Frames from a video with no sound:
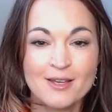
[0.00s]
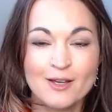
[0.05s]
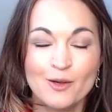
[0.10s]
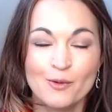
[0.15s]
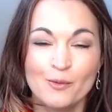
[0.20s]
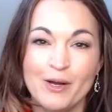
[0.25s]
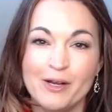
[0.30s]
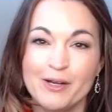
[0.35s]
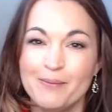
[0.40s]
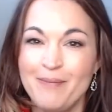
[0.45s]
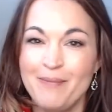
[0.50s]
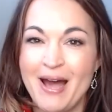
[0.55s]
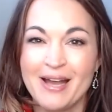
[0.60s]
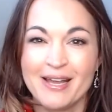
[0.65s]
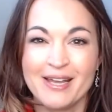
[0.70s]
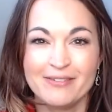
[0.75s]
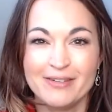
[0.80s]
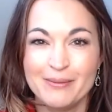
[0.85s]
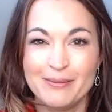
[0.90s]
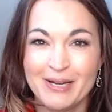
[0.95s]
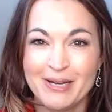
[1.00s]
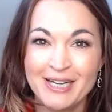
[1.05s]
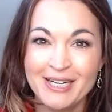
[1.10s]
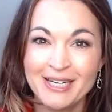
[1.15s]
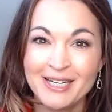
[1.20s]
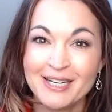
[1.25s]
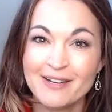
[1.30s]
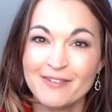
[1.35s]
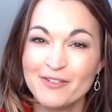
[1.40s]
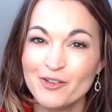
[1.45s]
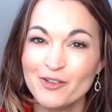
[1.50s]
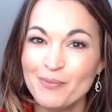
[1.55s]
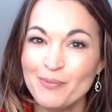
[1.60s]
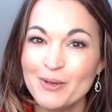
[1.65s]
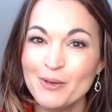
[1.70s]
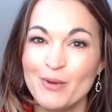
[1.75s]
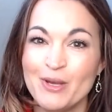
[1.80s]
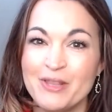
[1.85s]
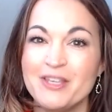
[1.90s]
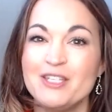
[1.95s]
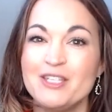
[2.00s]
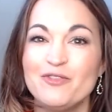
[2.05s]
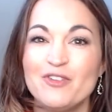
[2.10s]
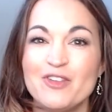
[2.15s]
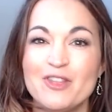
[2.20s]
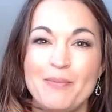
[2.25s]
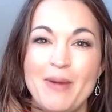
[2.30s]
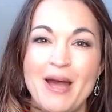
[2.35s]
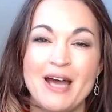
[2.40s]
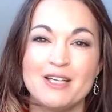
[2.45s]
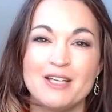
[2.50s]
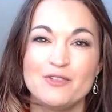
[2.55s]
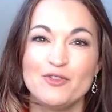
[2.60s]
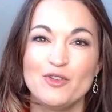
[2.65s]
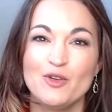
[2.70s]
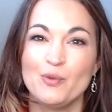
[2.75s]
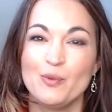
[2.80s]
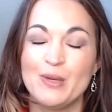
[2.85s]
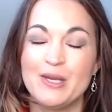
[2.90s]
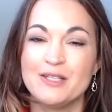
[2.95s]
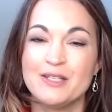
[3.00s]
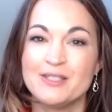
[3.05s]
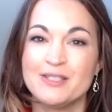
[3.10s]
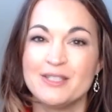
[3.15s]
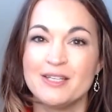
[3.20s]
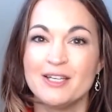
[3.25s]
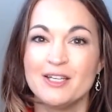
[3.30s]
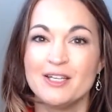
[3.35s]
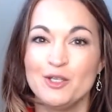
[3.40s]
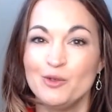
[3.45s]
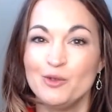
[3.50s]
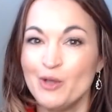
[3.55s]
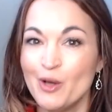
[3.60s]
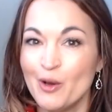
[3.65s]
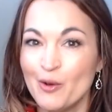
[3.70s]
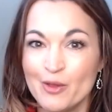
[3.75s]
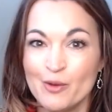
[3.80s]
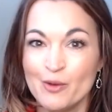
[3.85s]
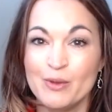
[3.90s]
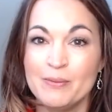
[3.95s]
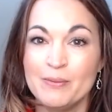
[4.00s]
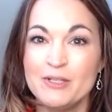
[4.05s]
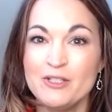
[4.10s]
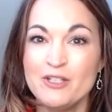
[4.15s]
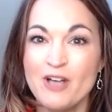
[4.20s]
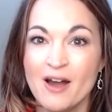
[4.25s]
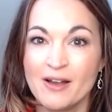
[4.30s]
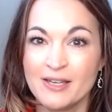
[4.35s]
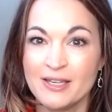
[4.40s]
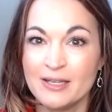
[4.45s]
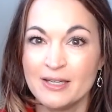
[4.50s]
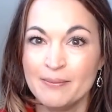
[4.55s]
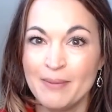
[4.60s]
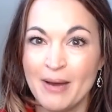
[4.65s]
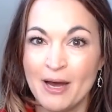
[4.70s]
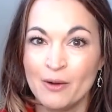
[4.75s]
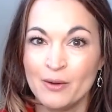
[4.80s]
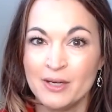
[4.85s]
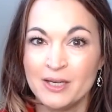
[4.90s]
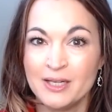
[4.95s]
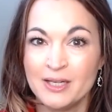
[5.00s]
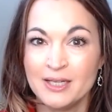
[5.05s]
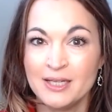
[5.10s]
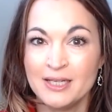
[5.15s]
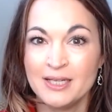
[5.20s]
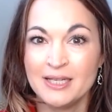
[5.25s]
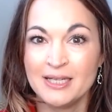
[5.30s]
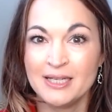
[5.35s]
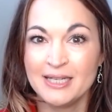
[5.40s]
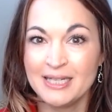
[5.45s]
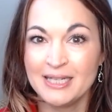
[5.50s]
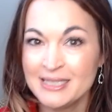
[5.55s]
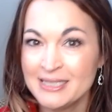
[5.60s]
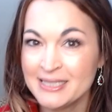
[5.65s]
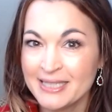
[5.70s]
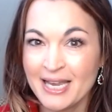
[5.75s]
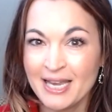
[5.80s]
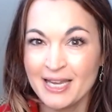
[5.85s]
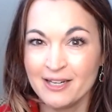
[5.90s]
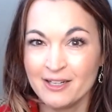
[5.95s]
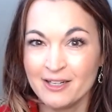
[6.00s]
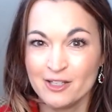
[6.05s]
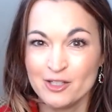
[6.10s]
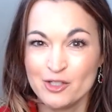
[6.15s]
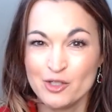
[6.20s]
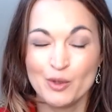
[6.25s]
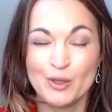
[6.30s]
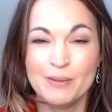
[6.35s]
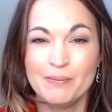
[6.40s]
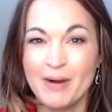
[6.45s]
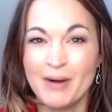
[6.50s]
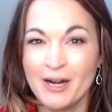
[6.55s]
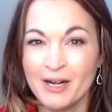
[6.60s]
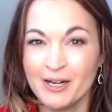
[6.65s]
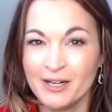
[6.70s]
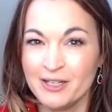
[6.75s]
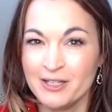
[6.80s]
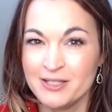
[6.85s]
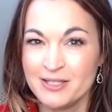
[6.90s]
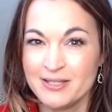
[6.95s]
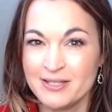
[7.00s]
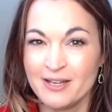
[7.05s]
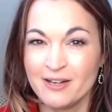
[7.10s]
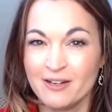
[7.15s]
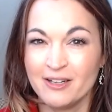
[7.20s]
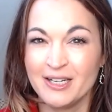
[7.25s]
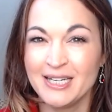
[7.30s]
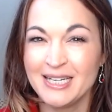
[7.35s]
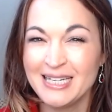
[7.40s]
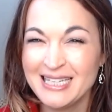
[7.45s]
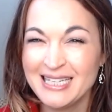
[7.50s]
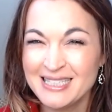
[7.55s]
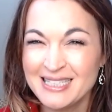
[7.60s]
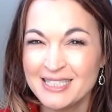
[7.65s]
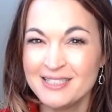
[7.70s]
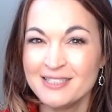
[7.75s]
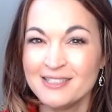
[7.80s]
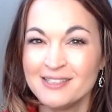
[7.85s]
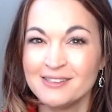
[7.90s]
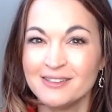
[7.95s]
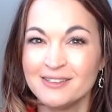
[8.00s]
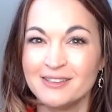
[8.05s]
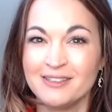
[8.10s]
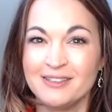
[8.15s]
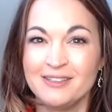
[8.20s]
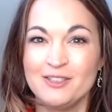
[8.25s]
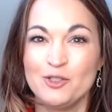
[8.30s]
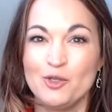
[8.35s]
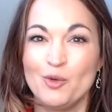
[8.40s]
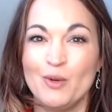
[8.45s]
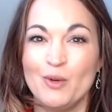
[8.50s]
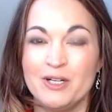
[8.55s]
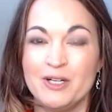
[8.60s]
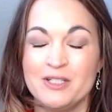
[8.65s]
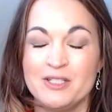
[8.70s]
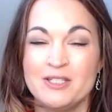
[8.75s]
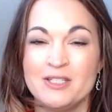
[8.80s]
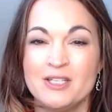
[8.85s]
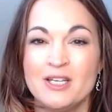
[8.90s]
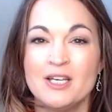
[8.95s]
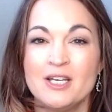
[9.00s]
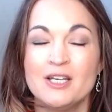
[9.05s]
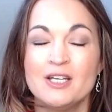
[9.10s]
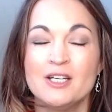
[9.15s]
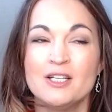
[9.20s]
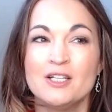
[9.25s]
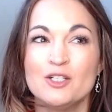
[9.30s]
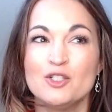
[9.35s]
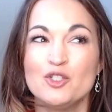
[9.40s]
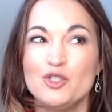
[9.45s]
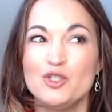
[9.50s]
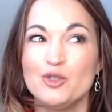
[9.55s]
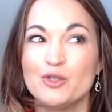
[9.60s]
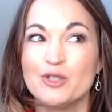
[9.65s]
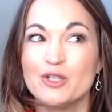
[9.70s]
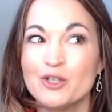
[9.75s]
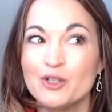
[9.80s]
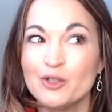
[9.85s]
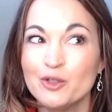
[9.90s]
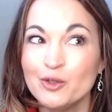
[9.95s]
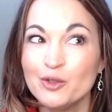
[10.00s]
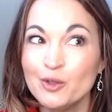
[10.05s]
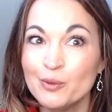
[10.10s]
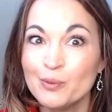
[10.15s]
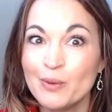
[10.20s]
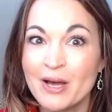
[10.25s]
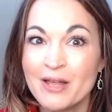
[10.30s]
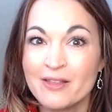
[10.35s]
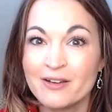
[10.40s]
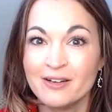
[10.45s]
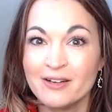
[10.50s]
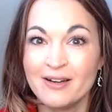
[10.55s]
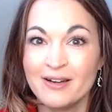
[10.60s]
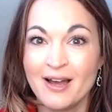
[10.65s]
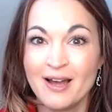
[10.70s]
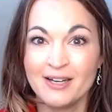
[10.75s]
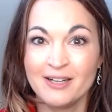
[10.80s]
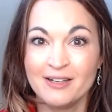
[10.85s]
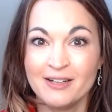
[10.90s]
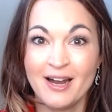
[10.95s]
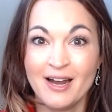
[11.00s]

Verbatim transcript: Welcome back, everybody. If you've been with us for the past few weeks, you know that we've been talking about indicators or markers that are easy to look towards to conclude whether or not your